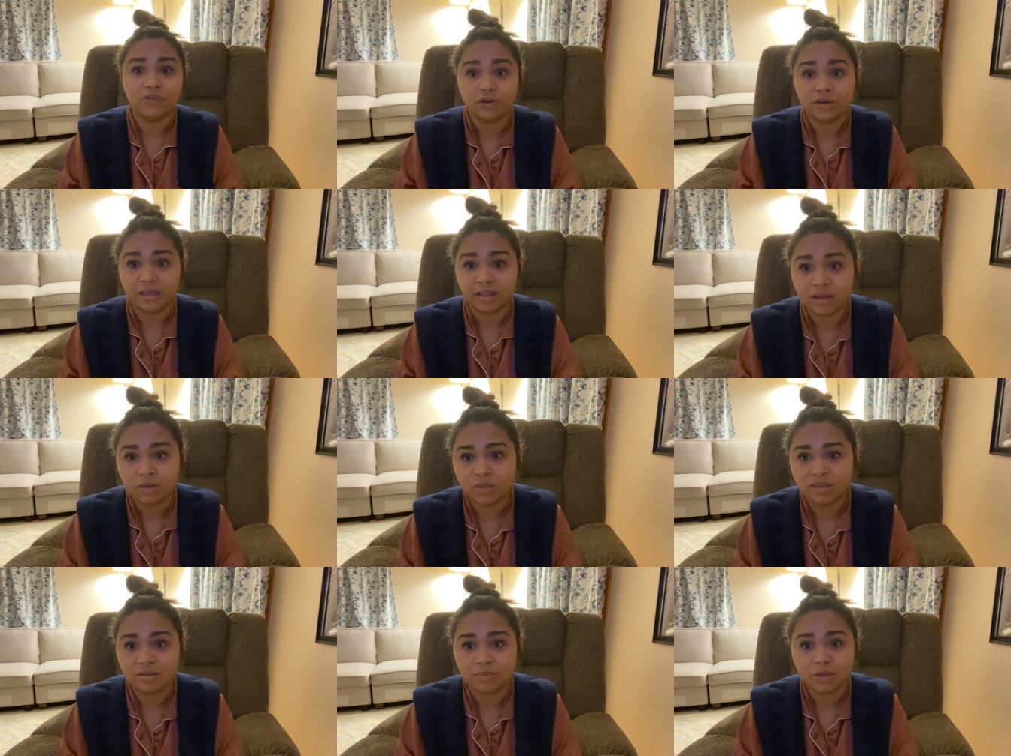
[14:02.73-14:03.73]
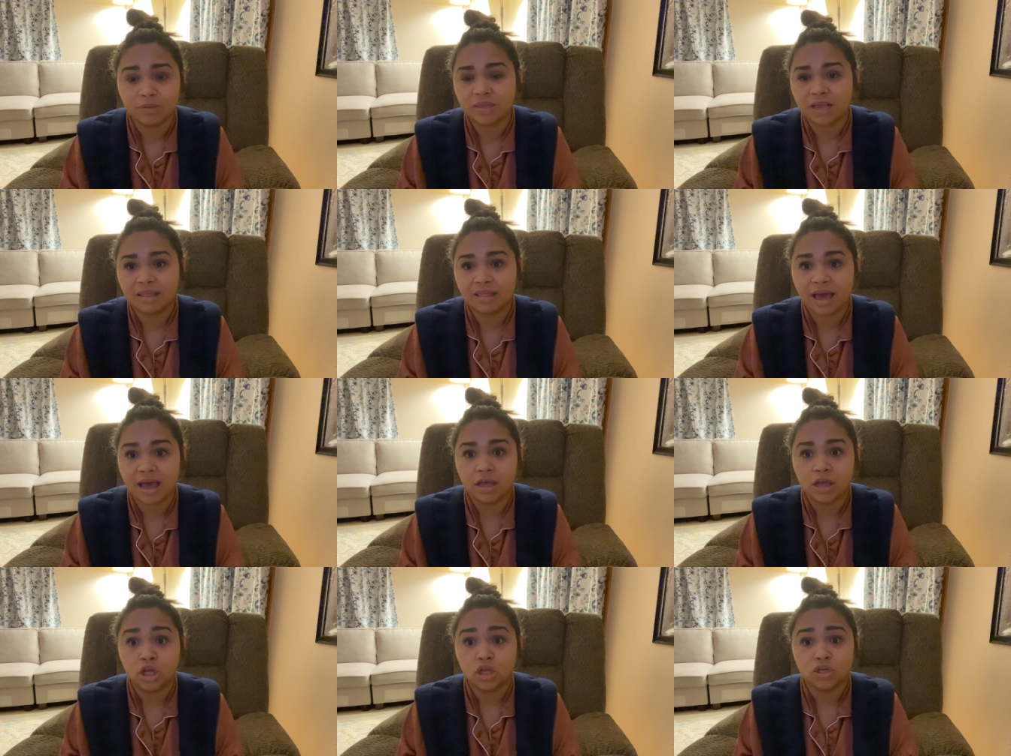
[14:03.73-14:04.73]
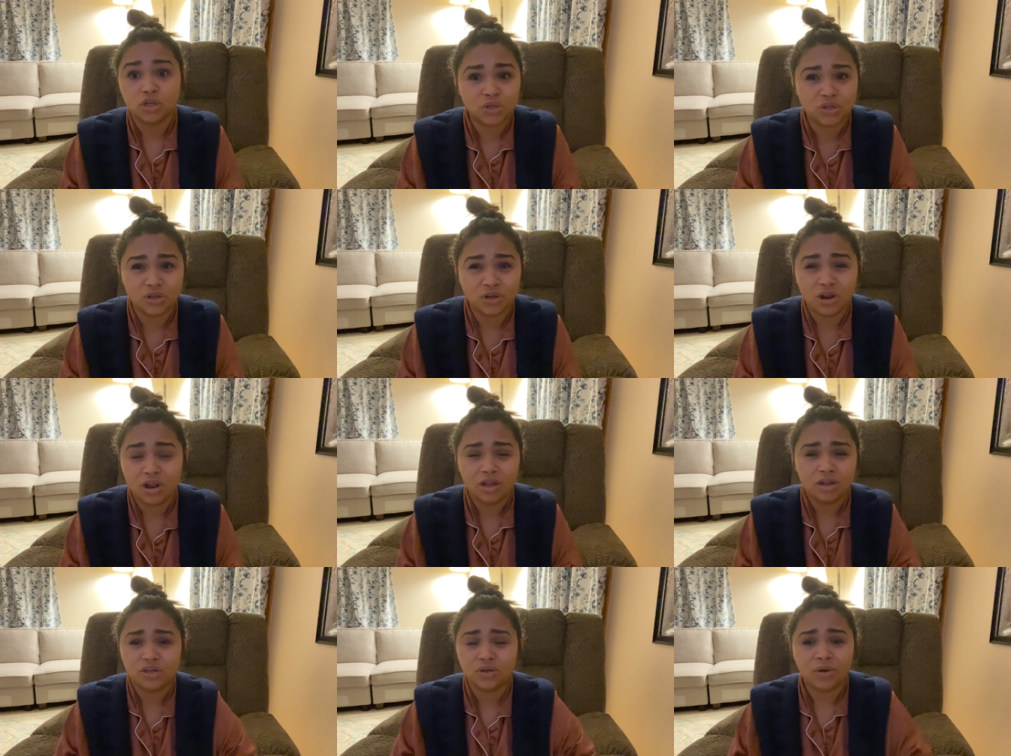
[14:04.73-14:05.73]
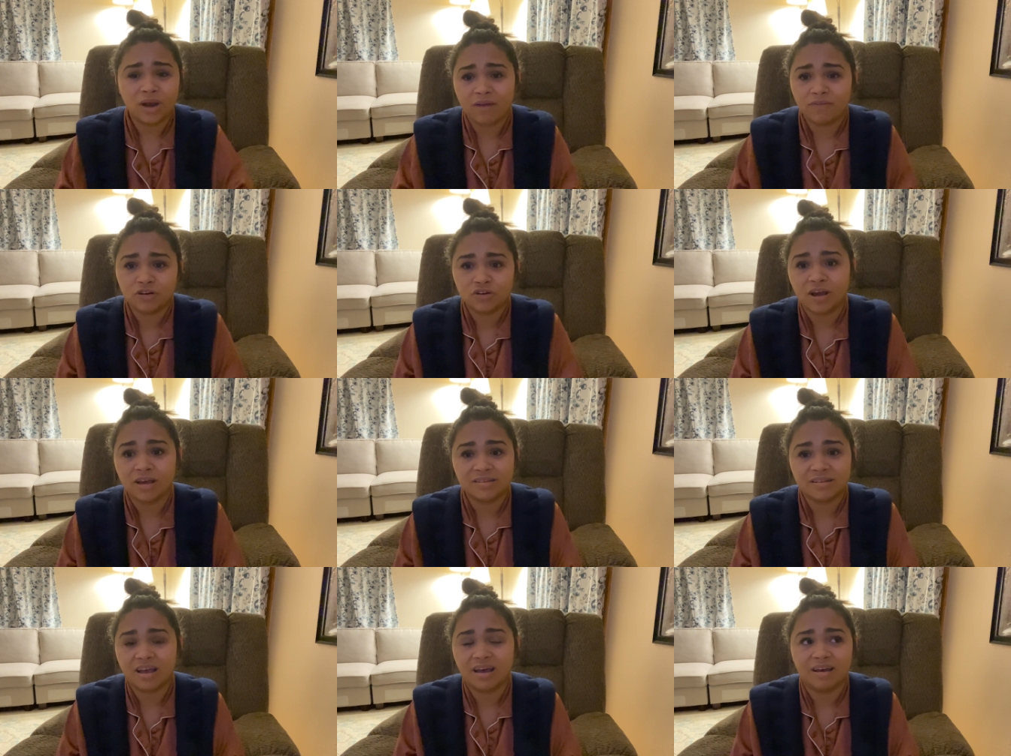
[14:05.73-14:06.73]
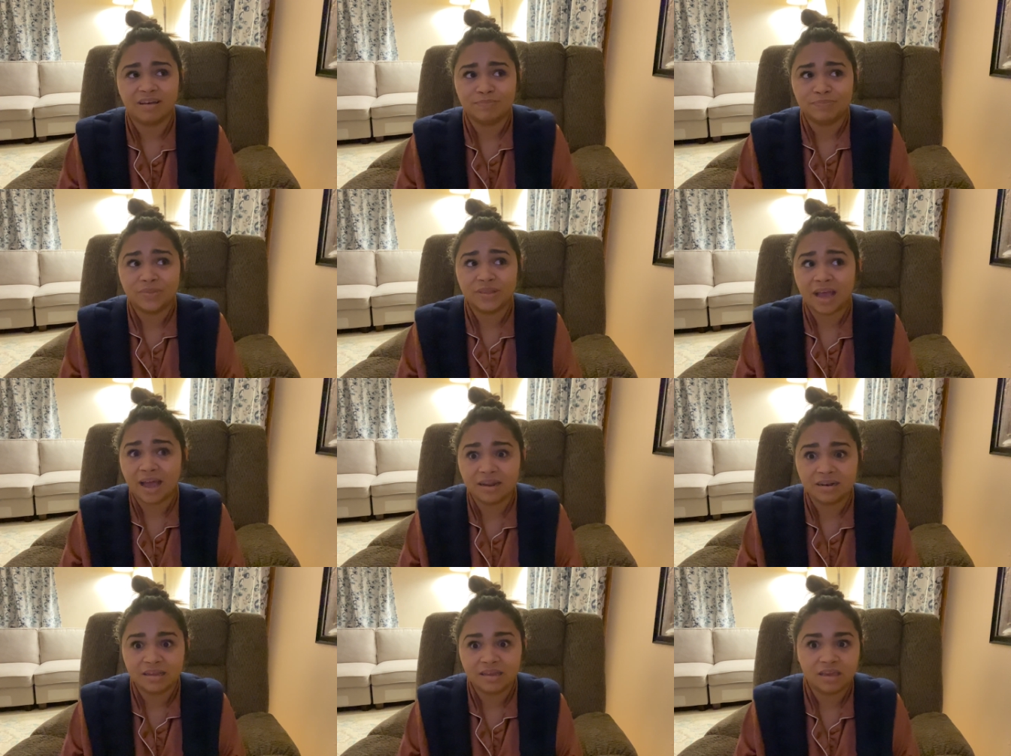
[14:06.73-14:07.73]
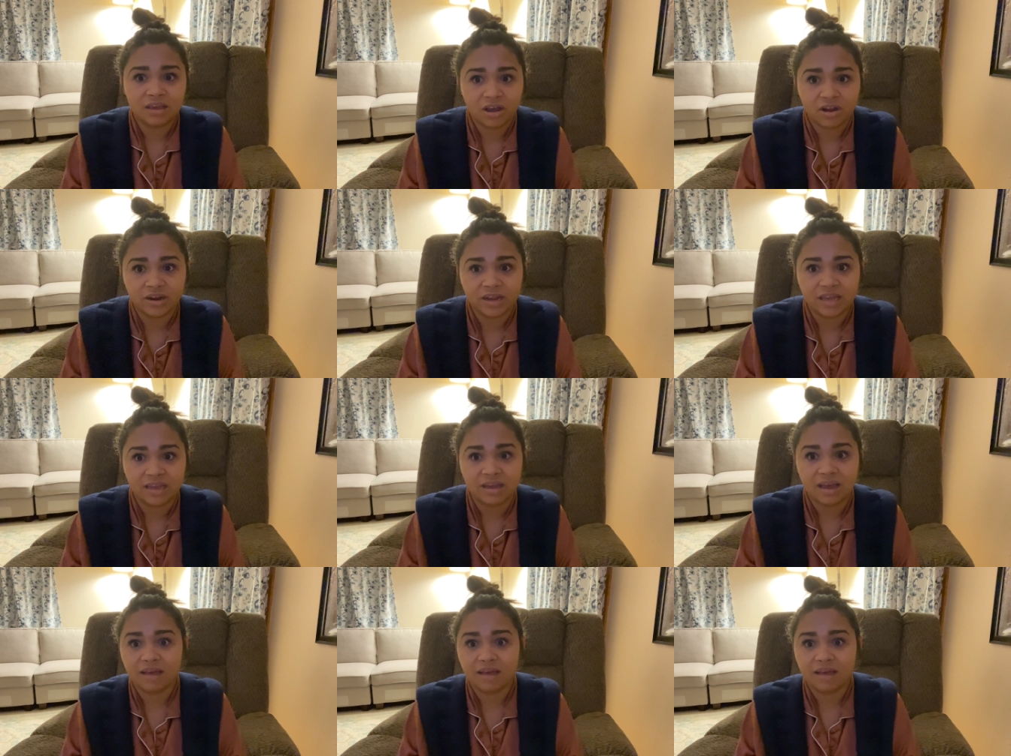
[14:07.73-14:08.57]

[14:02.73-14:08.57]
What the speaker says: dealing with symptoms like that, don't ever trust a non-Chiari